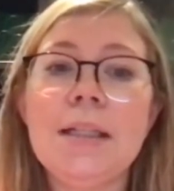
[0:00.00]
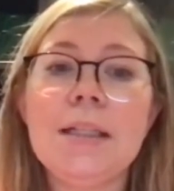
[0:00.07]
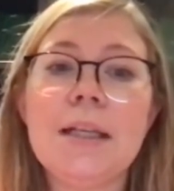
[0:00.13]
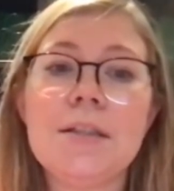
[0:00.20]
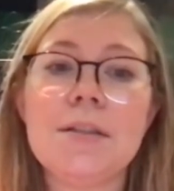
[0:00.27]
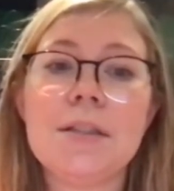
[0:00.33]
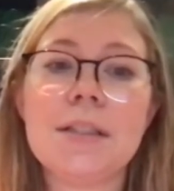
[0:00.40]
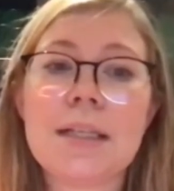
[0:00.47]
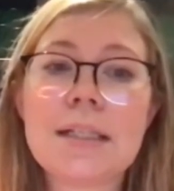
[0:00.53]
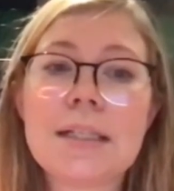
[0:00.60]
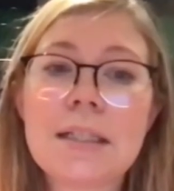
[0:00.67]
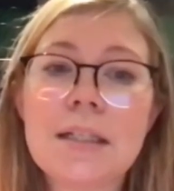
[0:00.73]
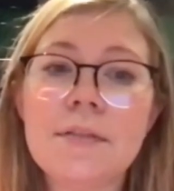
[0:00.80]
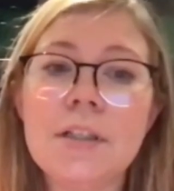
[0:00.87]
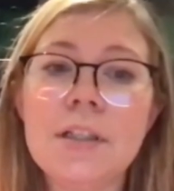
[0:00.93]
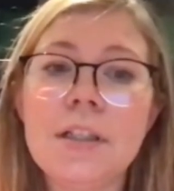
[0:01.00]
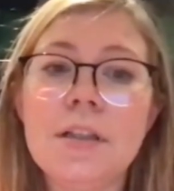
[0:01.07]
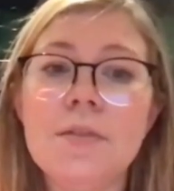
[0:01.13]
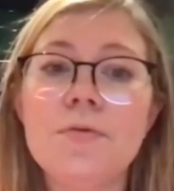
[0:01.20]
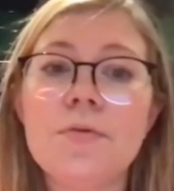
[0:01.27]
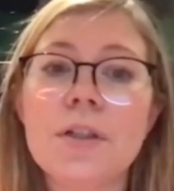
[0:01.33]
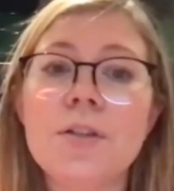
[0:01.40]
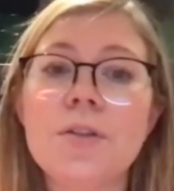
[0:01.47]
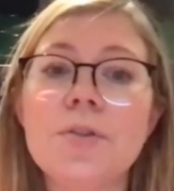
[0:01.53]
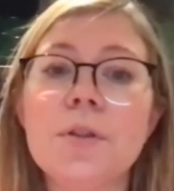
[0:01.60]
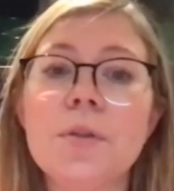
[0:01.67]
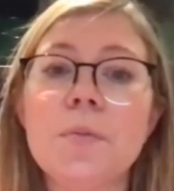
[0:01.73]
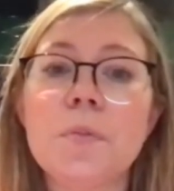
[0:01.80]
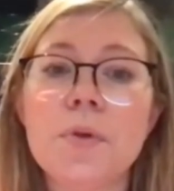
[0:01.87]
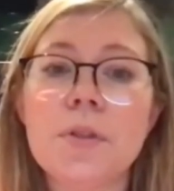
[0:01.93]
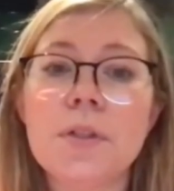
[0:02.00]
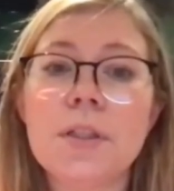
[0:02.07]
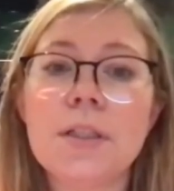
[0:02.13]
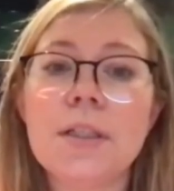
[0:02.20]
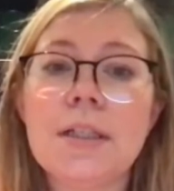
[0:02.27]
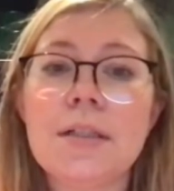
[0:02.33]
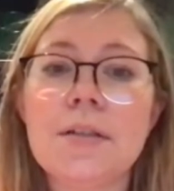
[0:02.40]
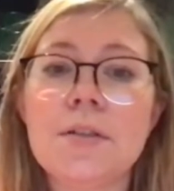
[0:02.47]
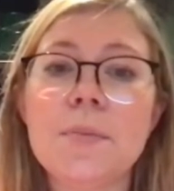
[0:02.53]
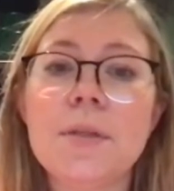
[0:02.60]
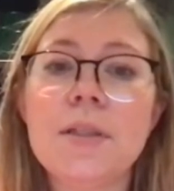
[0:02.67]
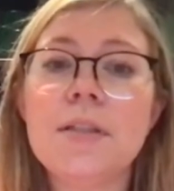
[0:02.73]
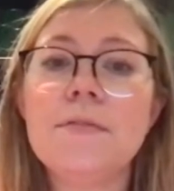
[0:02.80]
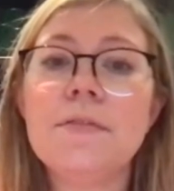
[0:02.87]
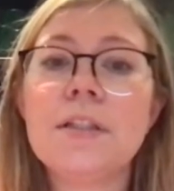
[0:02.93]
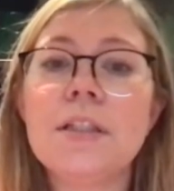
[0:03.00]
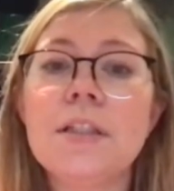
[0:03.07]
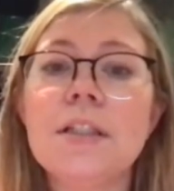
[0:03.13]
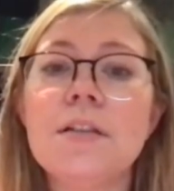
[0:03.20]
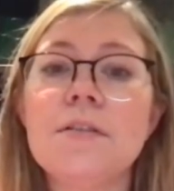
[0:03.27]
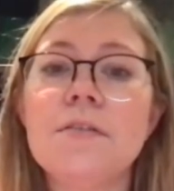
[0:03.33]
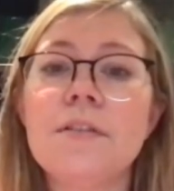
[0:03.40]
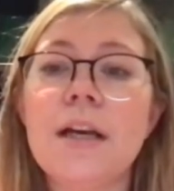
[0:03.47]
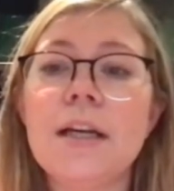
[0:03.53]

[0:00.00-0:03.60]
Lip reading: it has a sensitivity of 100% and a specificity of